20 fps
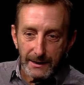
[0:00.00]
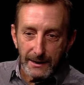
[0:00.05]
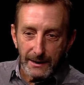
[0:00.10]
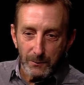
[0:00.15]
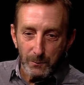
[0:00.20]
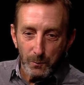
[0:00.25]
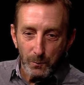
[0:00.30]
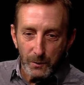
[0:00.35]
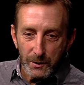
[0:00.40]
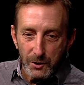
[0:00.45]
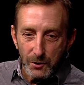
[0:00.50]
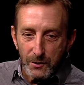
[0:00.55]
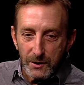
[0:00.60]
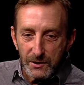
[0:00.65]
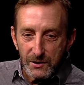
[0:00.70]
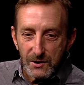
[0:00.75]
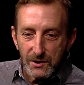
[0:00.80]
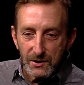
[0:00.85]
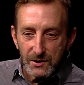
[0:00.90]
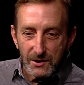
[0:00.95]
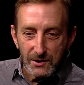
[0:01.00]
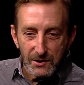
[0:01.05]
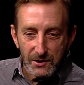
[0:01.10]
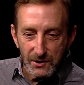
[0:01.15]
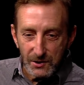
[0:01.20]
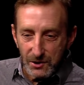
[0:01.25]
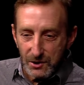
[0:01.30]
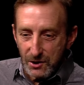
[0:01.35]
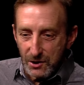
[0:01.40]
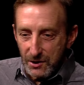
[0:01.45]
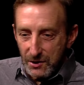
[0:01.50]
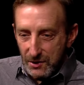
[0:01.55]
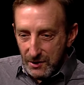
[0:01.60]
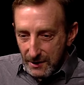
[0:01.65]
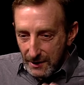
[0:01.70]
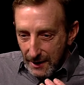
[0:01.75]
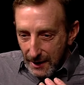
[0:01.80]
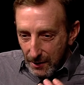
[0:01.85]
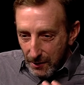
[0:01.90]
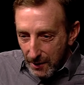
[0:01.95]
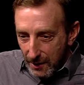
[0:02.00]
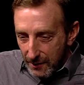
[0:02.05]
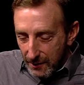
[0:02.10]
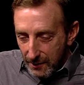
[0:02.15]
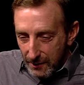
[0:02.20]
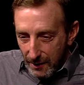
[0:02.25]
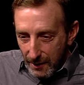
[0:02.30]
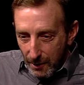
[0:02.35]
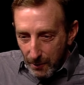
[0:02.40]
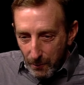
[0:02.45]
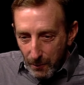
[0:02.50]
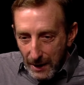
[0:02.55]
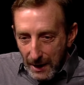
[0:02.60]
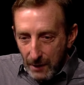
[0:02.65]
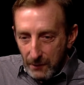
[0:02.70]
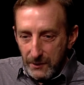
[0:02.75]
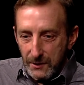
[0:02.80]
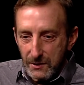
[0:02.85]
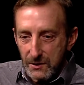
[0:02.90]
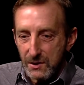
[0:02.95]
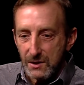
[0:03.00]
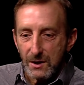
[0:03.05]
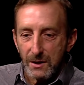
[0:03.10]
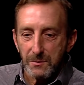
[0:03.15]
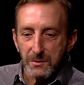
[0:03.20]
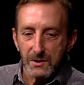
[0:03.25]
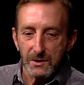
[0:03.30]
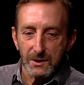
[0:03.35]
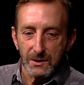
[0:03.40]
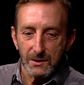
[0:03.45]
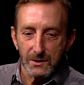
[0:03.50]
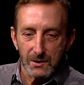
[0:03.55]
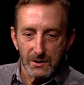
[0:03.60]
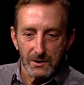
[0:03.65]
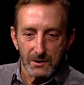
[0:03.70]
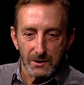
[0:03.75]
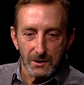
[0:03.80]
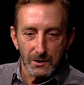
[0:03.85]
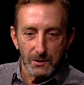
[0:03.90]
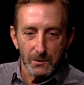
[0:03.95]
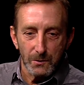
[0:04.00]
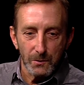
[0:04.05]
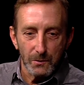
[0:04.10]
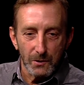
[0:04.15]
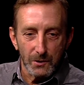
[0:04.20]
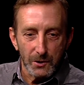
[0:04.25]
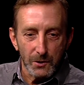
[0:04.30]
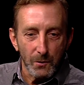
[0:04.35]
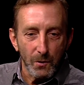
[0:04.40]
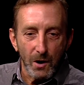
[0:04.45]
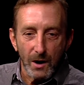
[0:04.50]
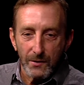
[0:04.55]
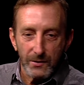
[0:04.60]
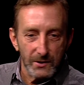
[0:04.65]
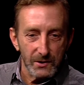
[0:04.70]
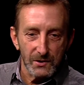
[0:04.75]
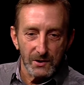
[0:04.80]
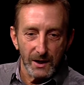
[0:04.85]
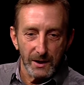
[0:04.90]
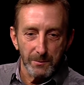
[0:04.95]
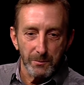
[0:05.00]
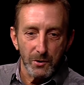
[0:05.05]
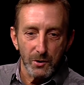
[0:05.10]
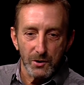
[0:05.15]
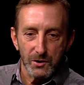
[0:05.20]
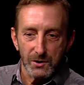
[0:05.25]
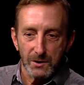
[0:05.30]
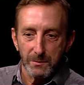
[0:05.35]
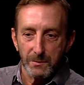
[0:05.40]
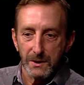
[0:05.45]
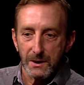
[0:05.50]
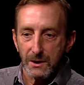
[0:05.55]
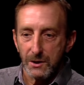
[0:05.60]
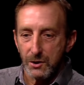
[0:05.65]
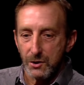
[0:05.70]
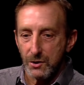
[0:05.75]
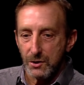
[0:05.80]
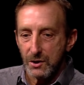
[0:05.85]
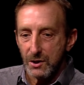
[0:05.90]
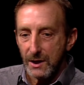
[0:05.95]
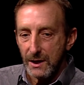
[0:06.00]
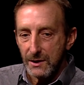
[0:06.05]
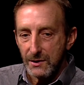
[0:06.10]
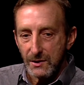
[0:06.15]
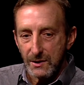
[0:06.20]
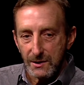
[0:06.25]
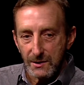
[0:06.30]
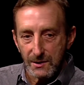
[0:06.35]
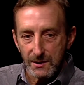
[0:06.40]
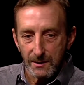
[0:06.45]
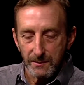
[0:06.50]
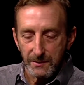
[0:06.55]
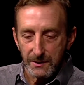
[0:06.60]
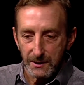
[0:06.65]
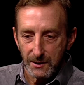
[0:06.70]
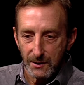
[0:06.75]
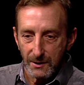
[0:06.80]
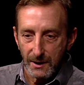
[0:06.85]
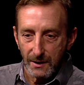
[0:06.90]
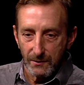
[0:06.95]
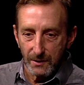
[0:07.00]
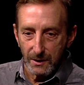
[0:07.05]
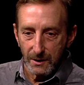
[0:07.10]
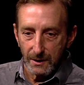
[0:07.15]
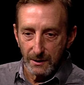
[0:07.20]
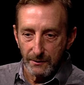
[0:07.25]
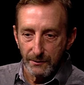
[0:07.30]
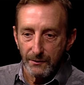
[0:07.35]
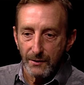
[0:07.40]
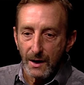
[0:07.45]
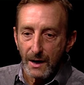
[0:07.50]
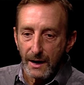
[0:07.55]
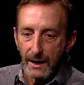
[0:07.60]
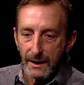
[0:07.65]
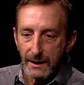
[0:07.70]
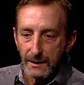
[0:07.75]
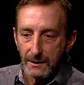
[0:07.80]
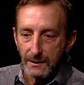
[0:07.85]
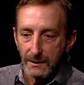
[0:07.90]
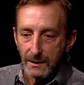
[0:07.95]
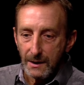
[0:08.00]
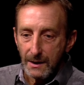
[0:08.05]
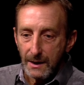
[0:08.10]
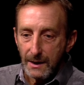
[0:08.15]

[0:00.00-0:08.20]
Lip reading: And when your existence is just around the substance, you aren't the same person because you're chasing something you're never going to find.